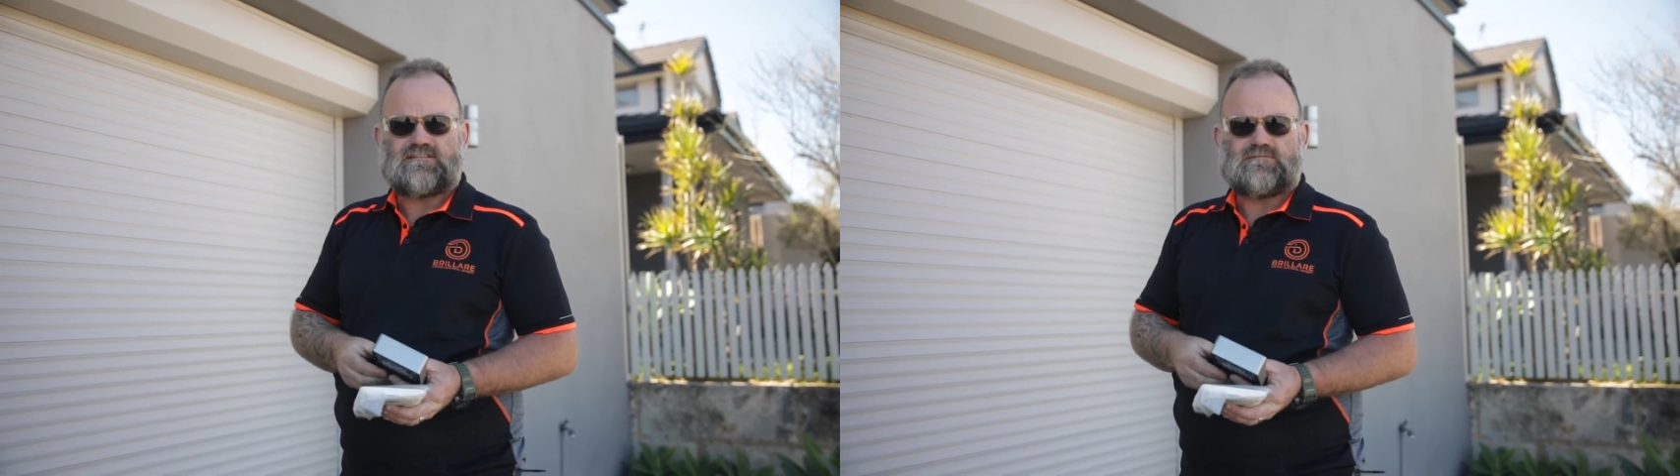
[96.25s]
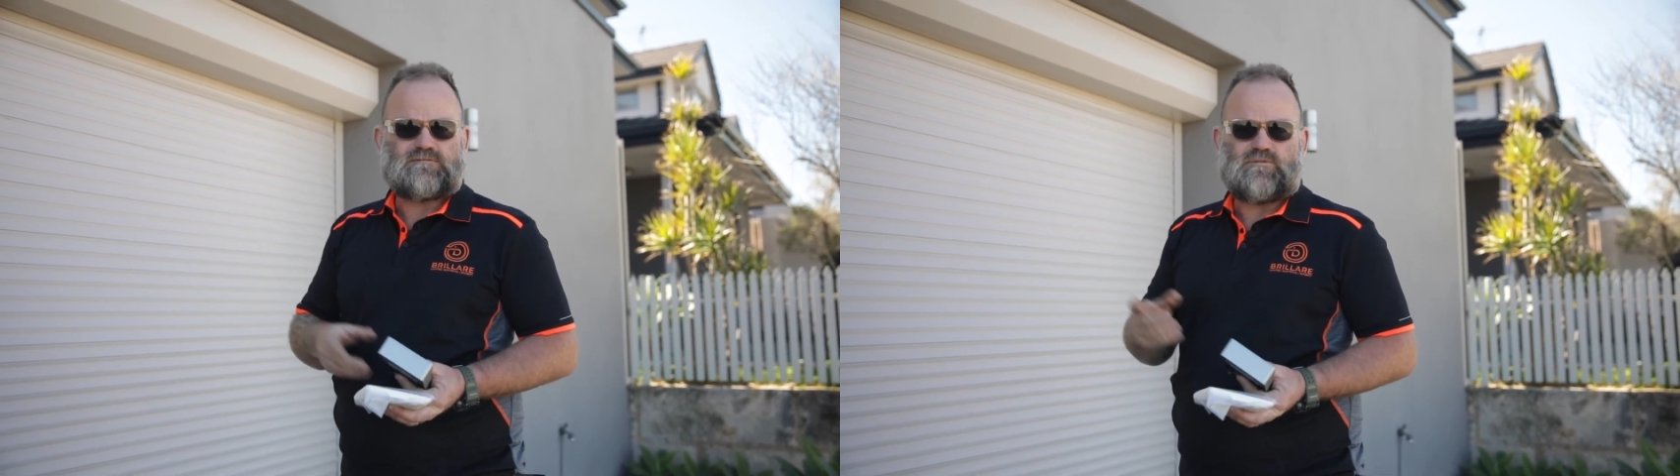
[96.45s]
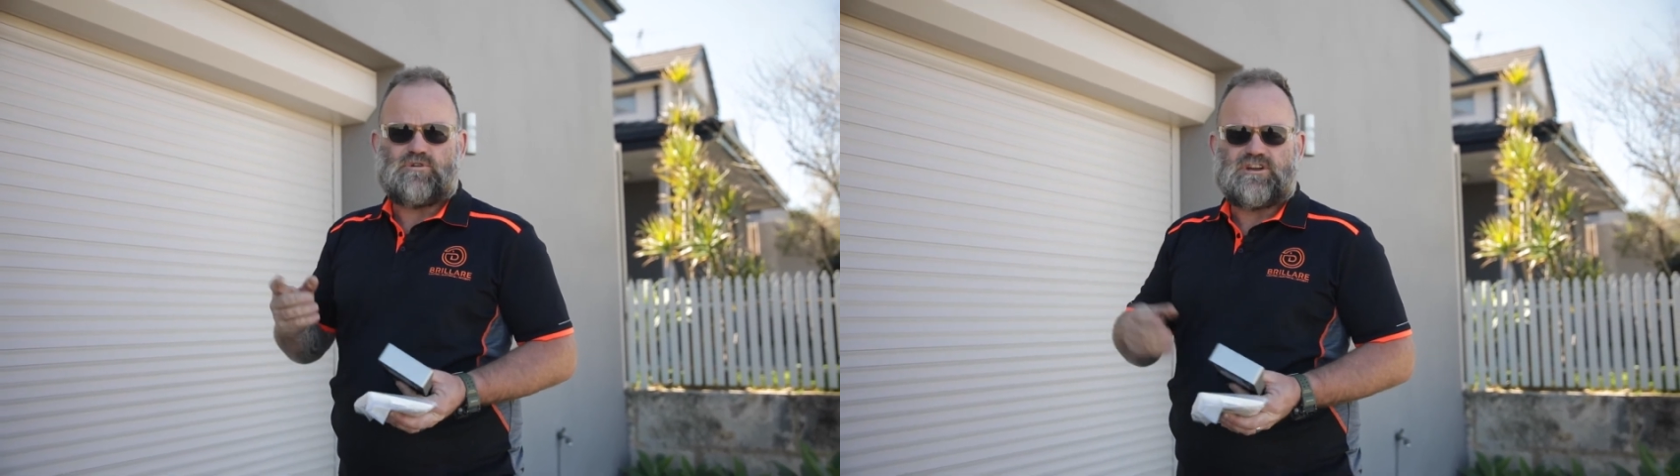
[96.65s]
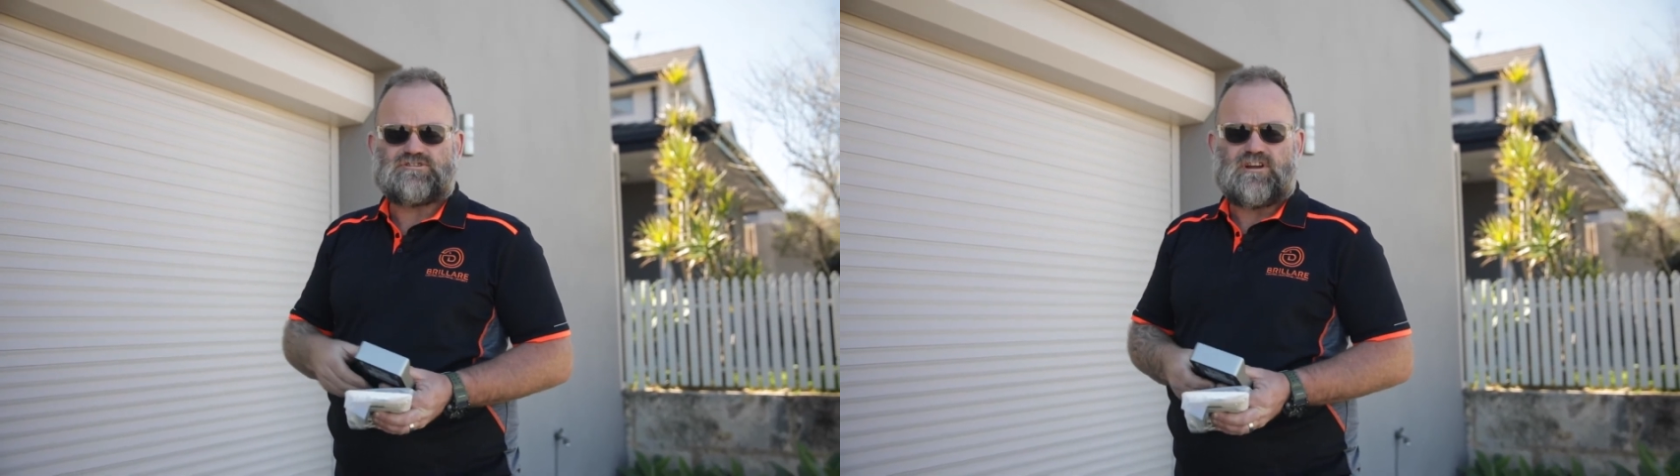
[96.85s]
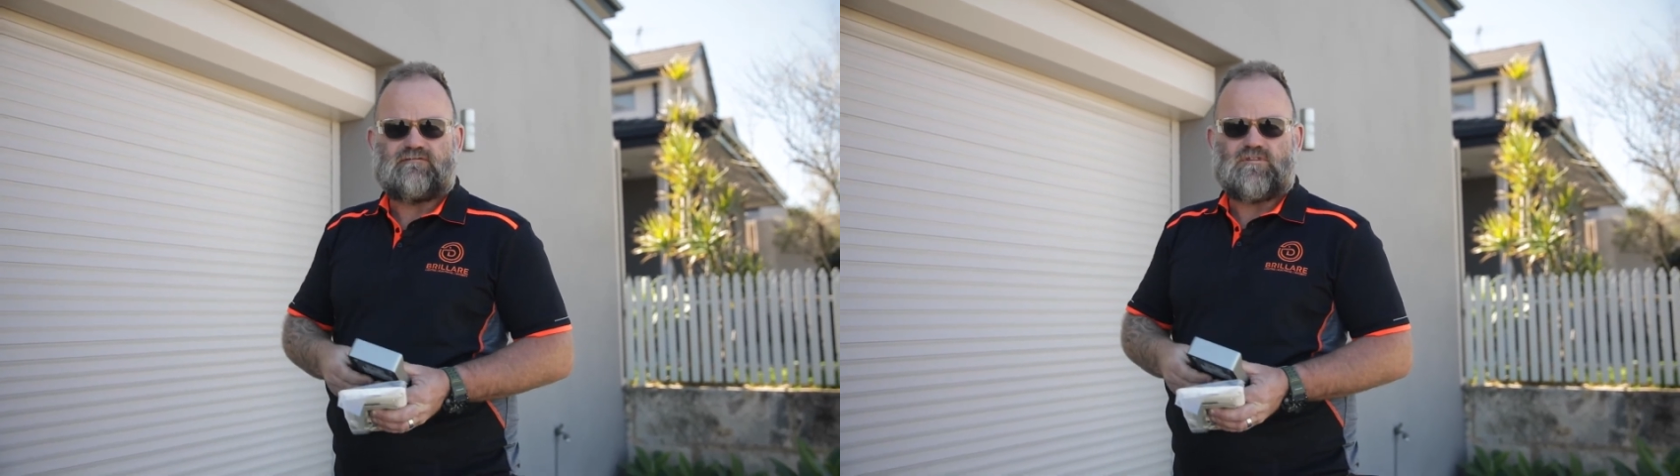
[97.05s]
It'll just be pretty
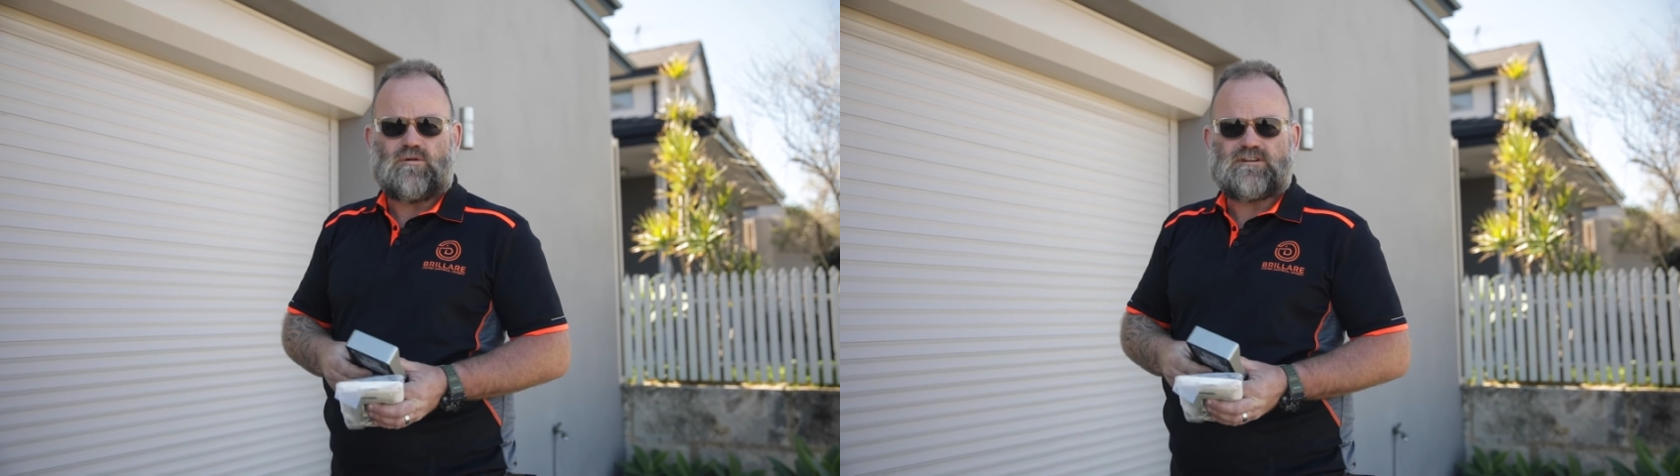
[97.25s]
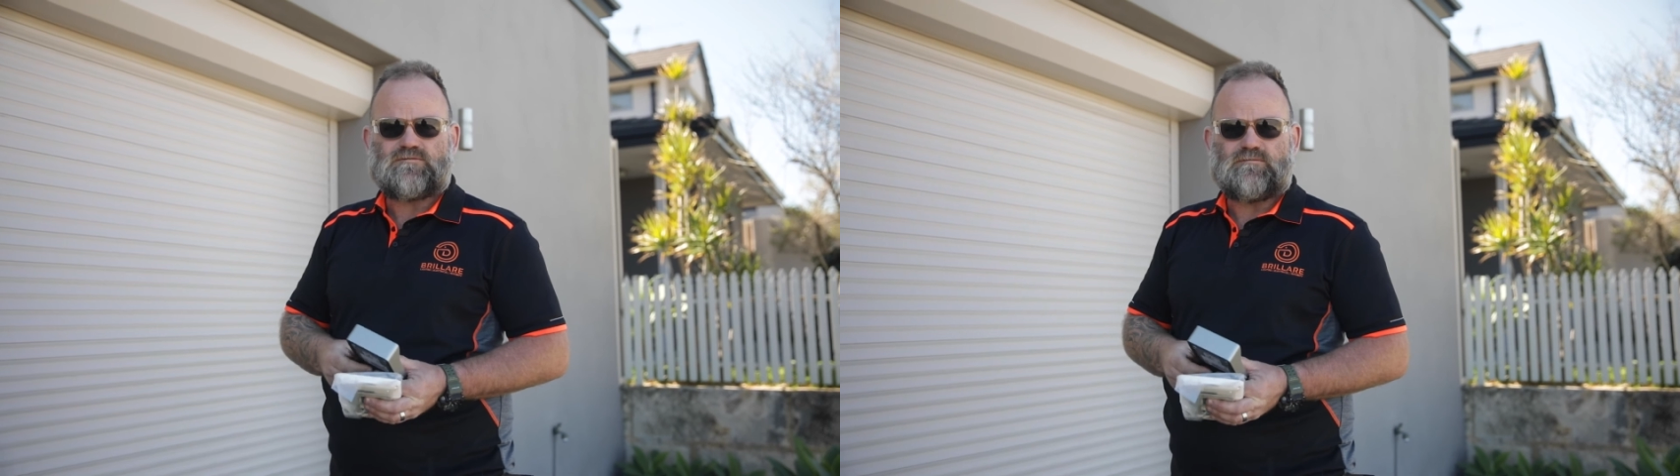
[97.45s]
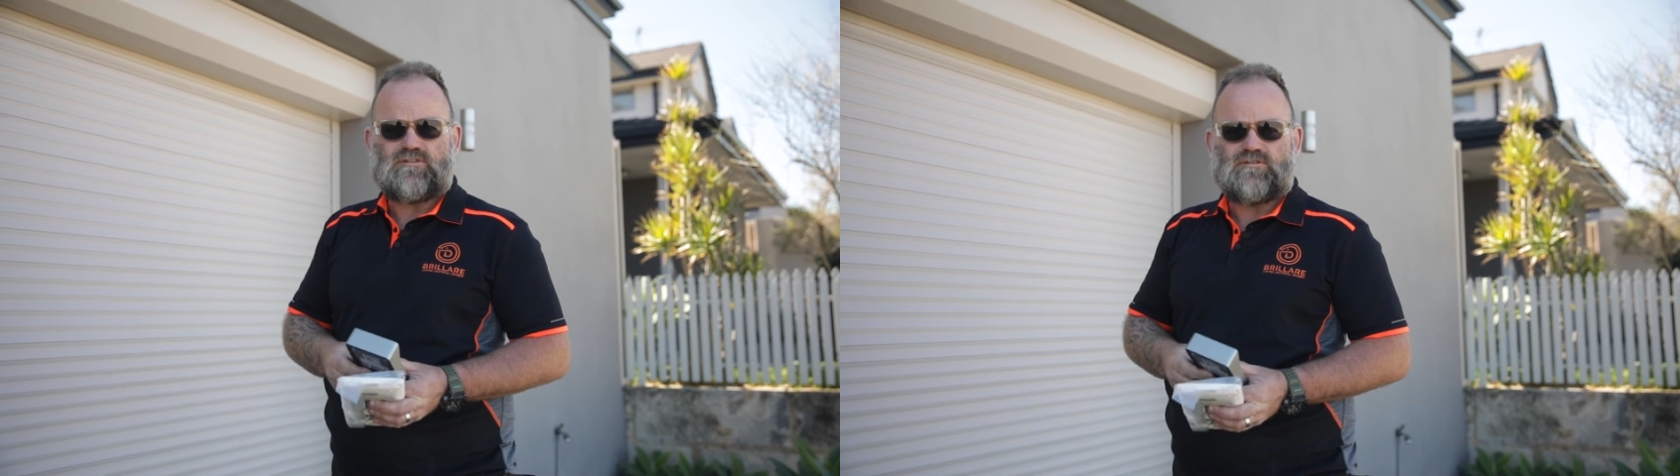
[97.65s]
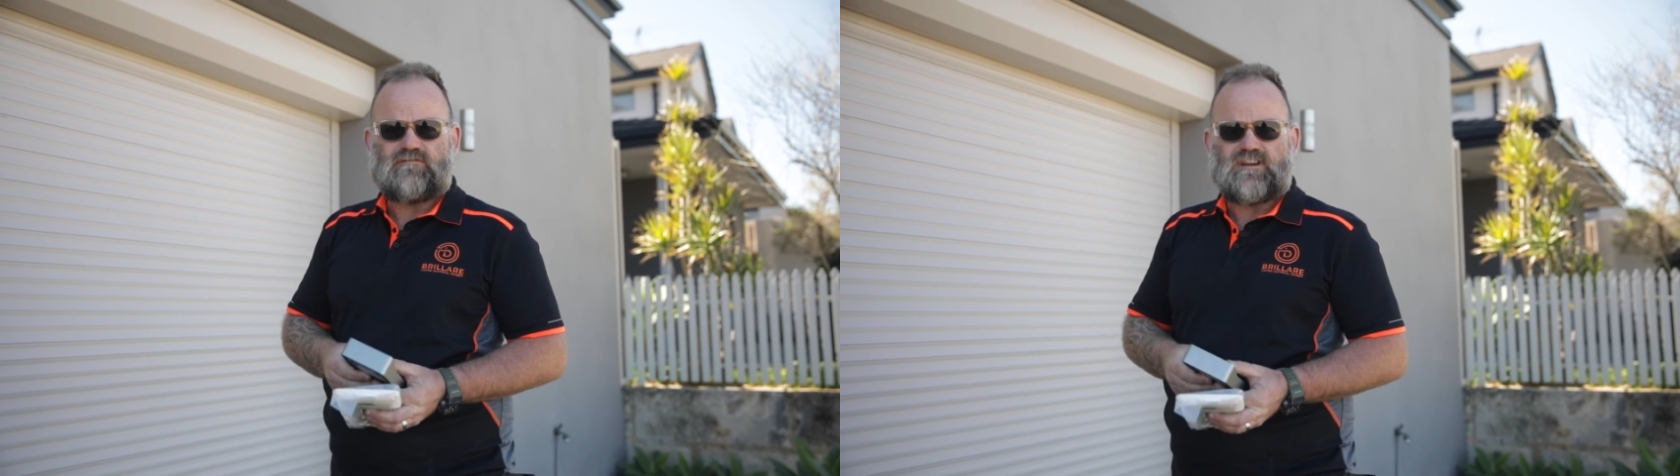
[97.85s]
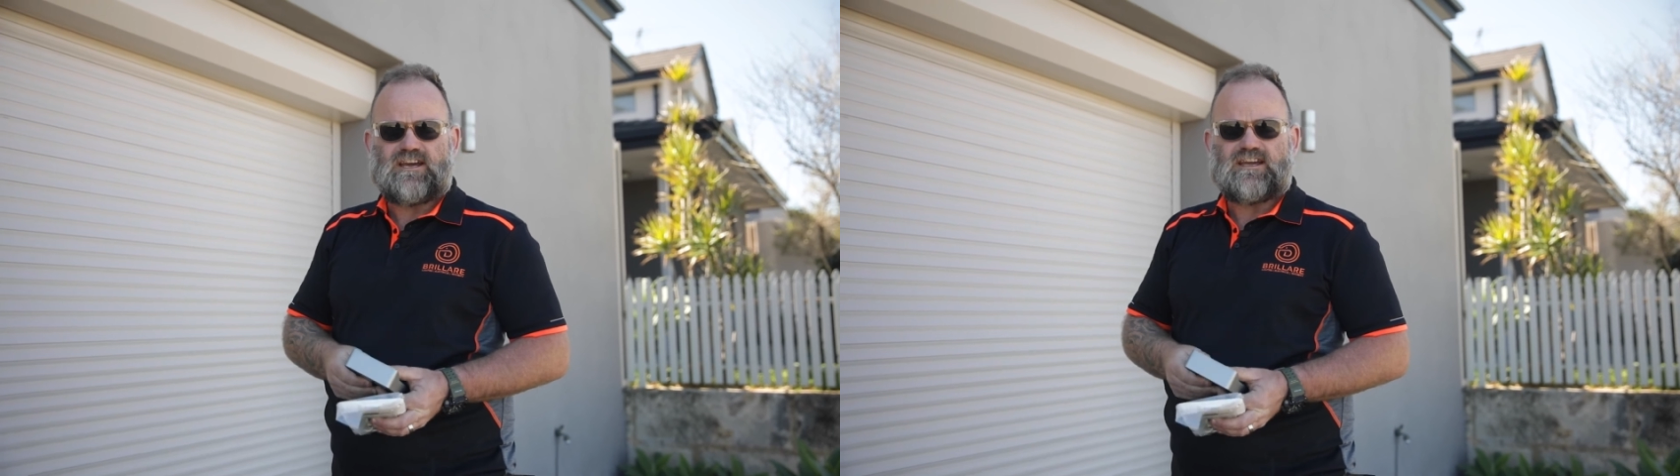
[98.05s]
straightforward. It's what we do
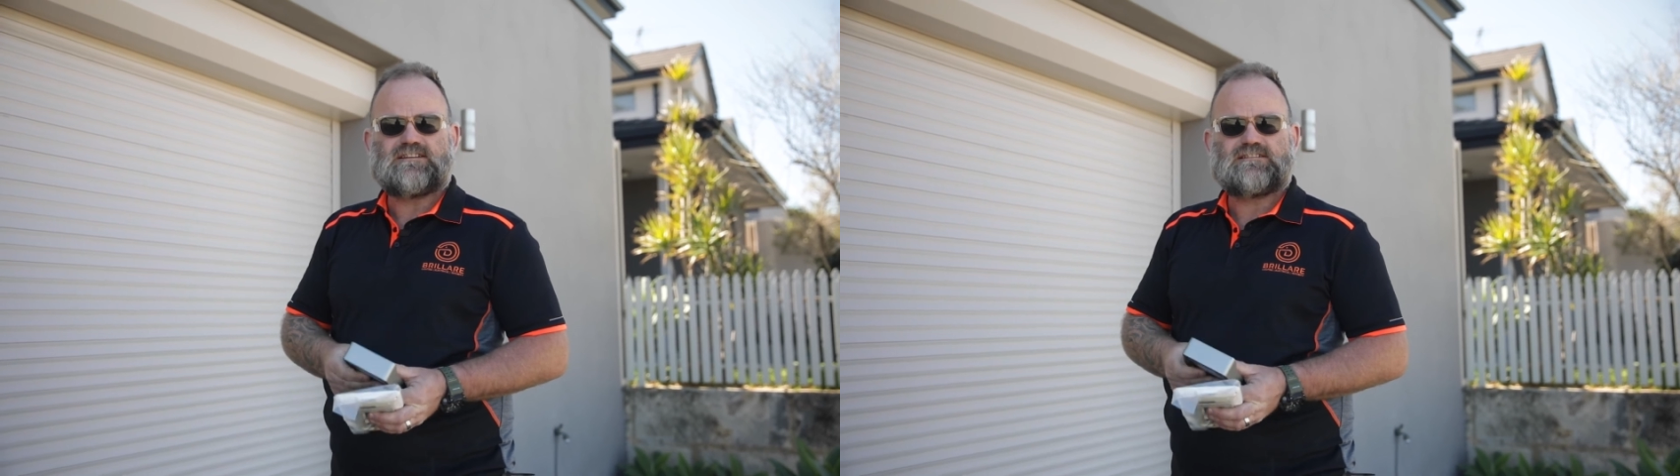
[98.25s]
every day.